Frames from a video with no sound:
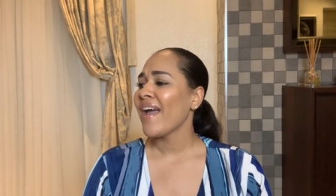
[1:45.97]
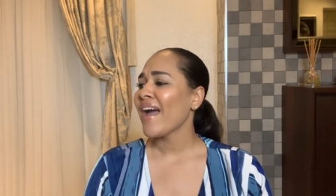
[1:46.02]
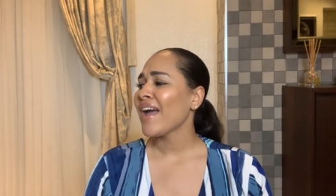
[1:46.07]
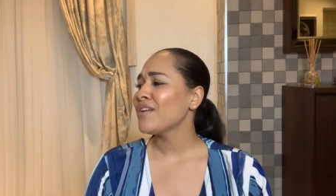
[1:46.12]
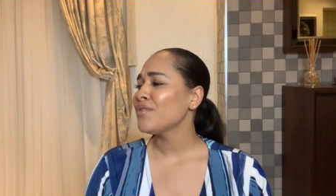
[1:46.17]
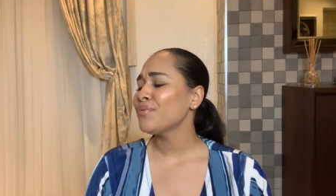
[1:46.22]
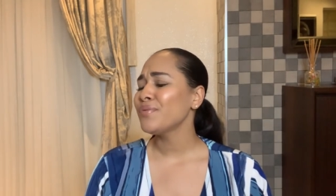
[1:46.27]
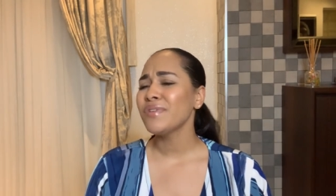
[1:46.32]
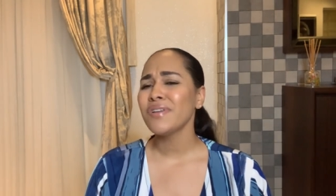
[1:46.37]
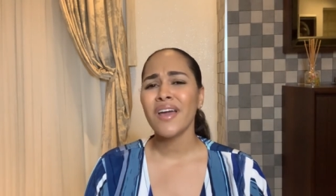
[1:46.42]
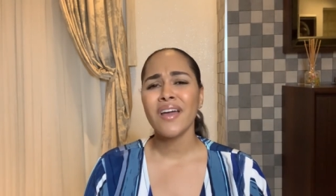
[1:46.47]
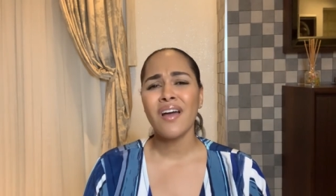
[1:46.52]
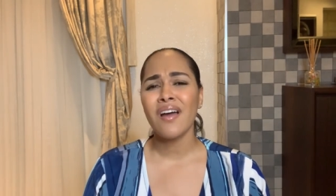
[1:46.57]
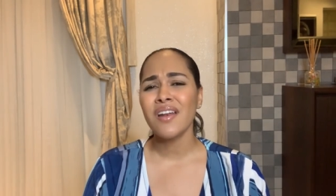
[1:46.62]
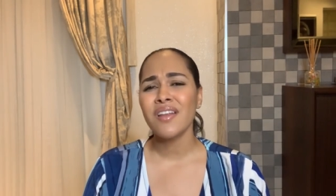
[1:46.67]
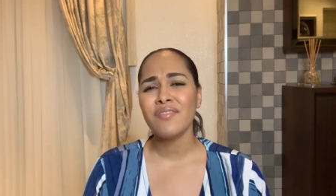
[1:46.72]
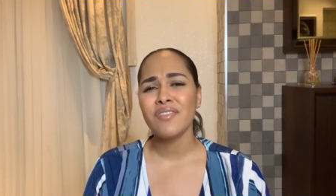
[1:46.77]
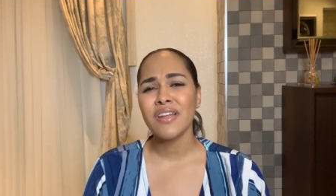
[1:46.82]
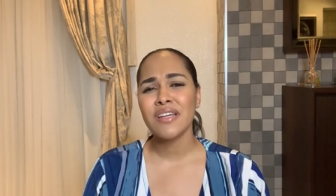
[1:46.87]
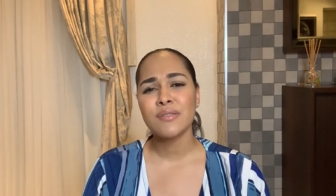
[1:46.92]
I don't I
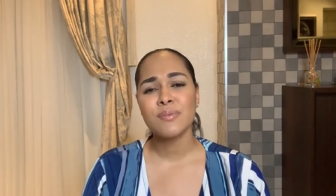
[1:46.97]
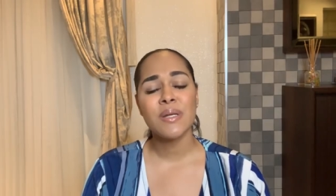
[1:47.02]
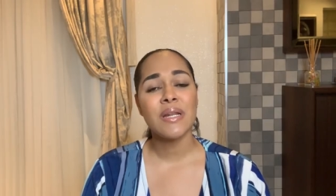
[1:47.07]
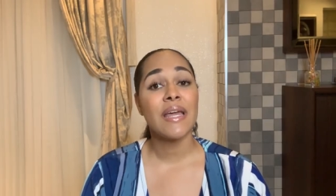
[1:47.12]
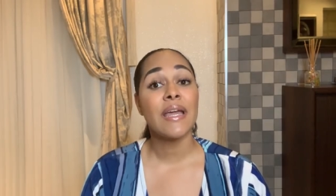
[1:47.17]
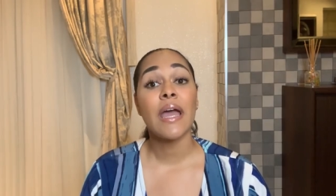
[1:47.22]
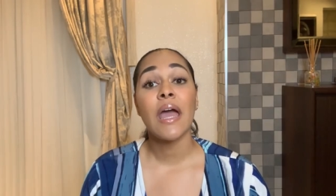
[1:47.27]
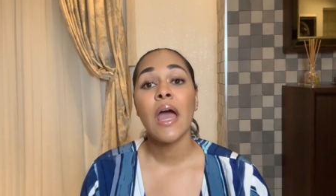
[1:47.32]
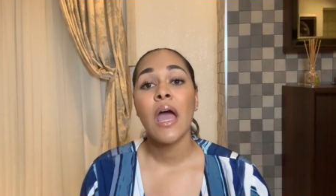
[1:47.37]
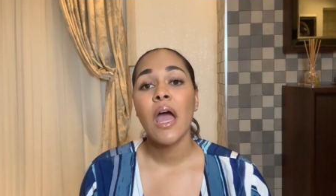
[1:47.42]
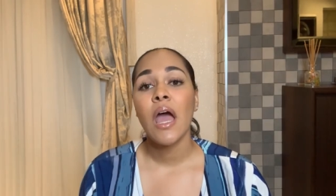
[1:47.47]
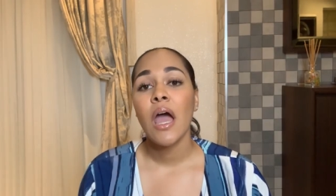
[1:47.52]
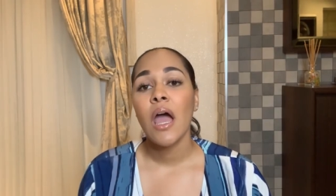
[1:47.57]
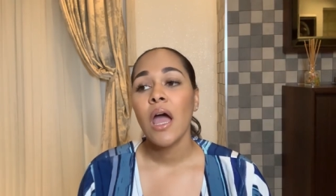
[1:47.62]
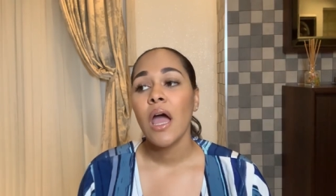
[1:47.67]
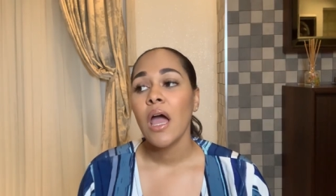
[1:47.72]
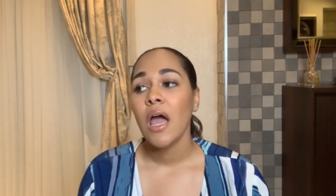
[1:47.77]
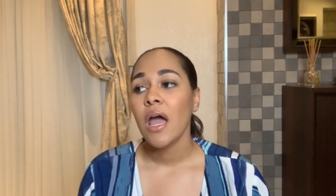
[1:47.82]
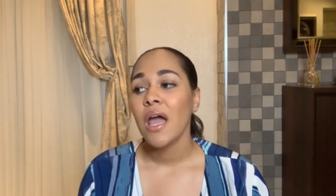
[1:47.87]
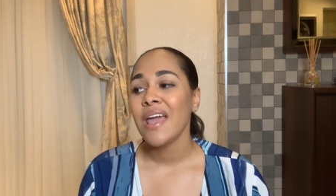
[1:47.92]
can't even explain like
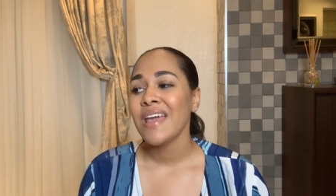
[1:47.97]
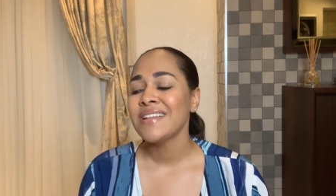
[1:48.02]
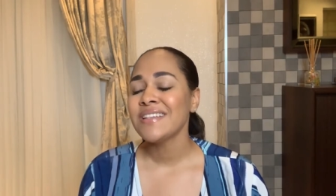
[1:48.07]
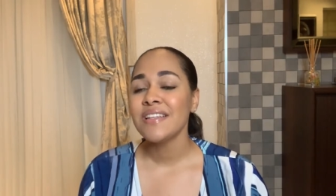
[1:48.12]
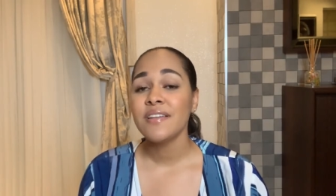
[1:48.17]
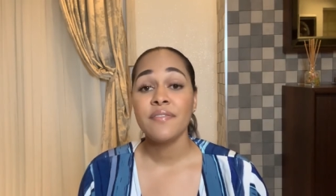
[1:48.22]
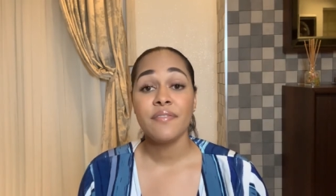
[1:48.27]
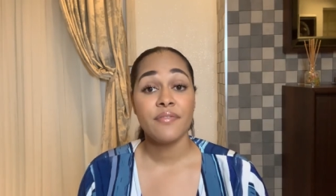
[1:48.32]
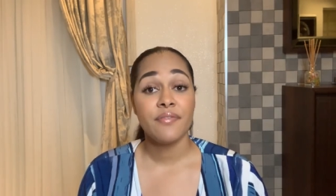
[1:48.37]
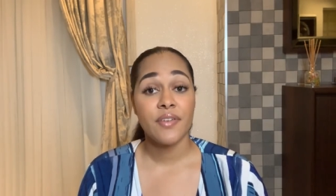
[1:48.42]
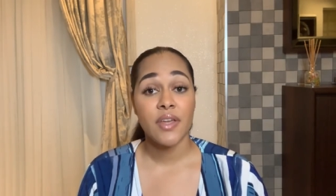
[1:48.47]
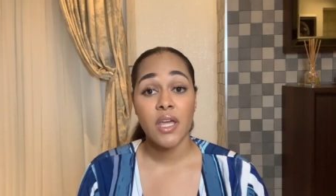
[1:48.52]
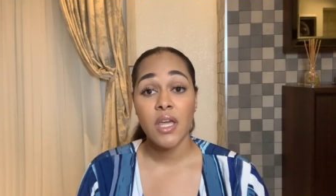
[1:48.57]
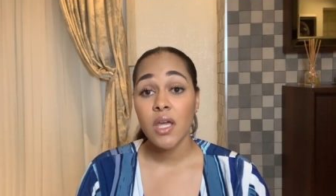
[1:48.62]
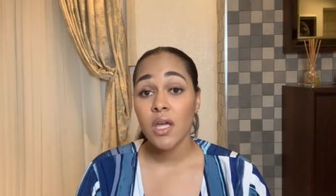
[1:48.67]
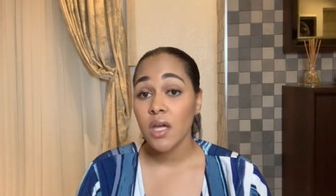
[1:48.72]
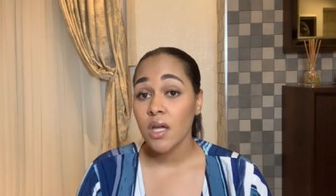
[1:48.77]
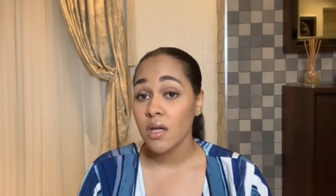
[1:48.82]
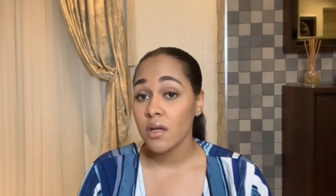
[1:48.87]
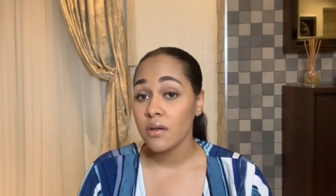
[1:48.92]
it didn't
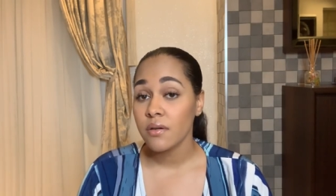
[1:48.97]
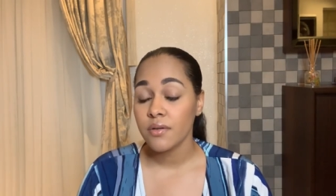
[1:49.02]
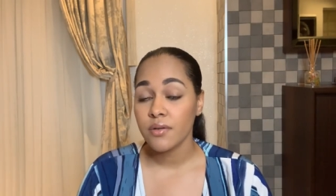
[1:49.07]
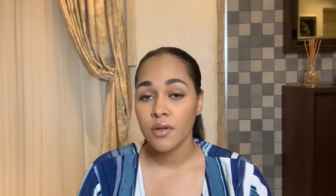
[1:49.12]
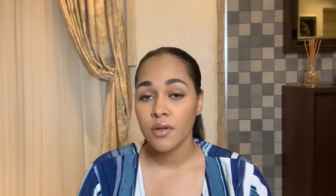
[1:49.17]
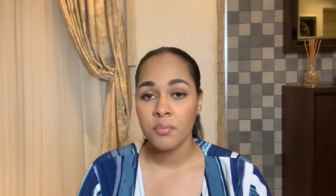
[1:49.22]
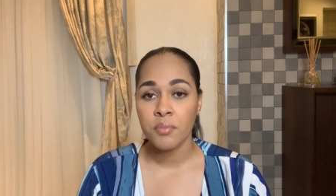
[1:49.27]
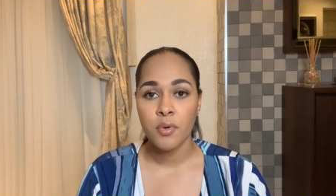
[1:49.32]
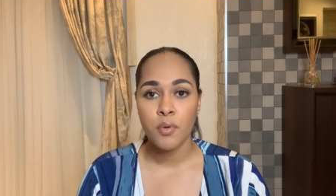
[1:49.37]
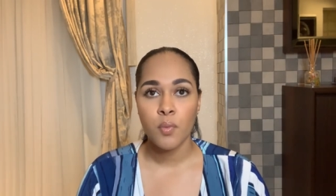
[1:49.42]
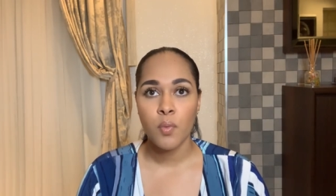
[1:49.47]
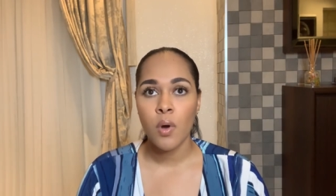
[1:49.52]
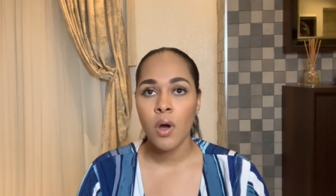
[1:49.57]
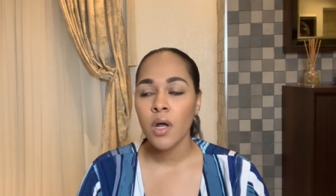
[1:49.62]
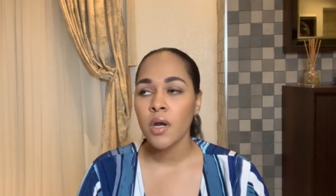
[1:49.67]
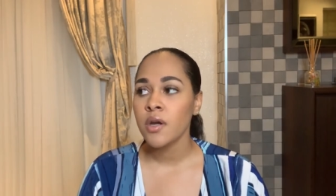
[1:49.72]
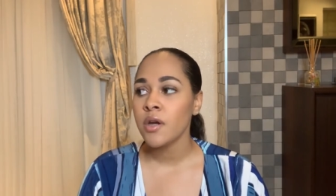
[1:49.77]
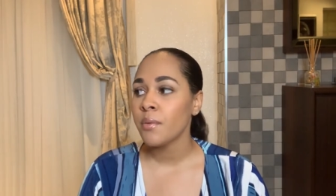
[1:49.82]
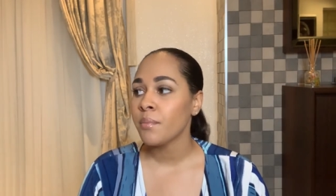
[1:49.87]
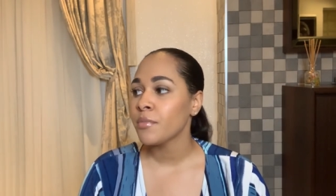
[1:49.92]
fit number
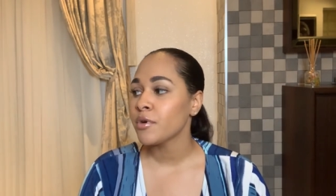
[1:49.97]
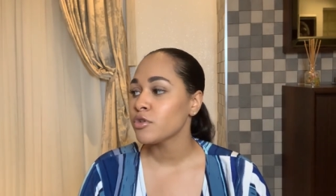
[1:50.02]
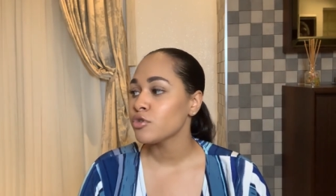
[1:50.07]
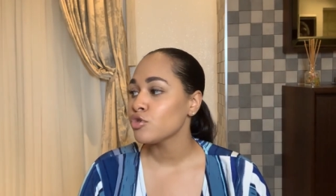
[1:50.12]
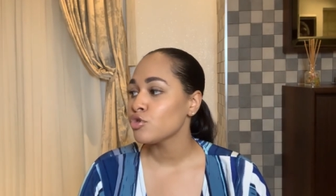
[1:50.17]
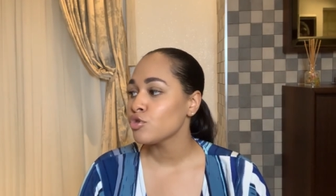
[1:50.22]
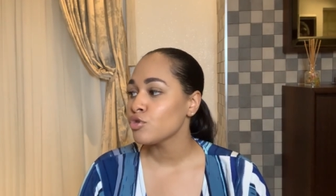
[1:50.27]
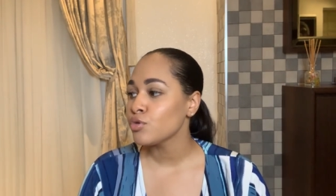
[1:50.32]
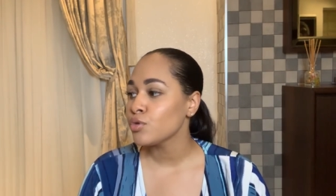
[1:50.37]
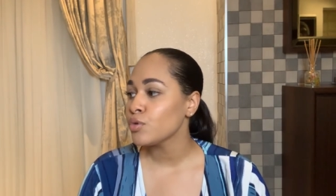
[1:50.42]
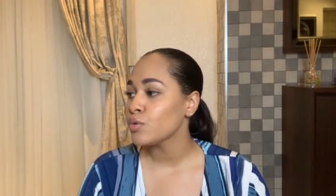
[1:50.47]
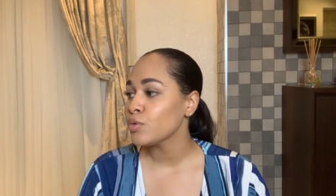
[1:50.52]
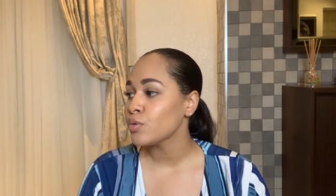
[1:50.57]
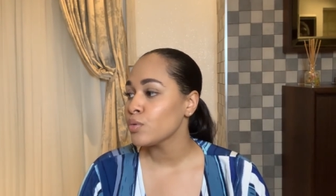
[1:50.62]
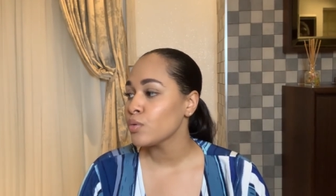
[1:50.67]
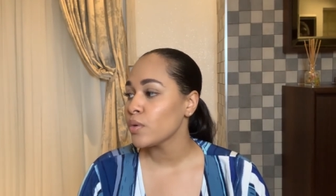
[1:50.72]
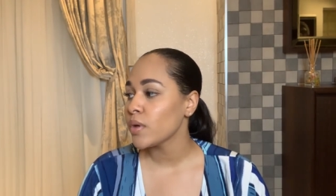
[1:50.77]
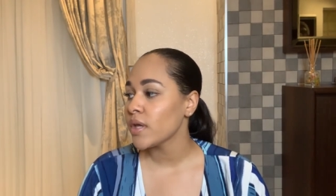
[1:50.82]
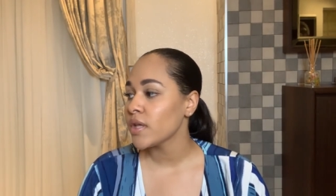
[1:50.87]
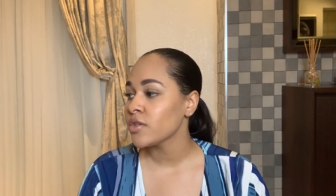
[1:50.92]
one number
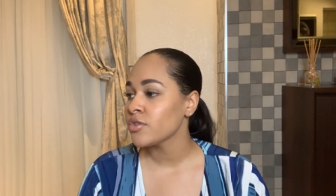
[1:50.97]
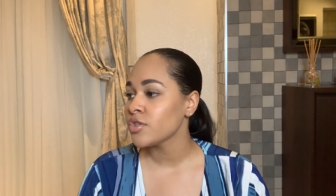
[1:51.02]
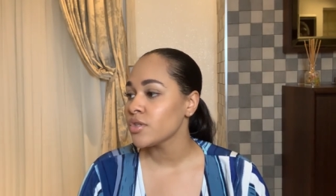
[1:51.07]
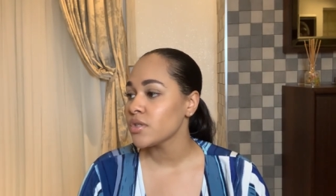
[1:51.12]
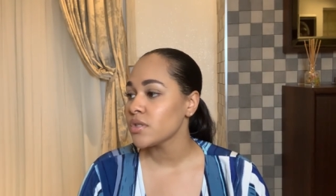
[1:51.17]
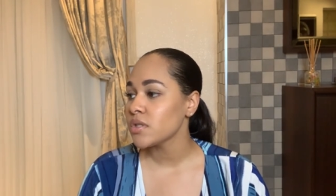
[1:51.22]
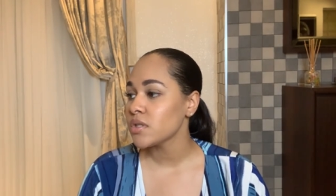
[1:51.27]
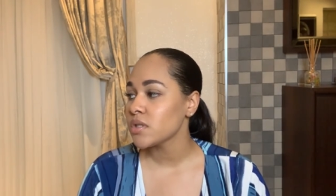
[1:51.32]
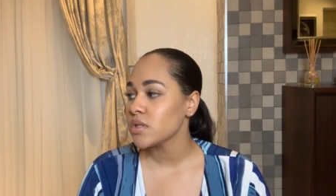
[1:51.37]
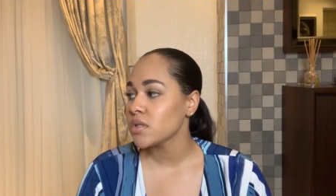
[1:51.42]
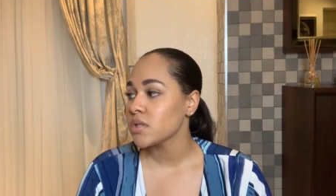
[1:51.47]
two it just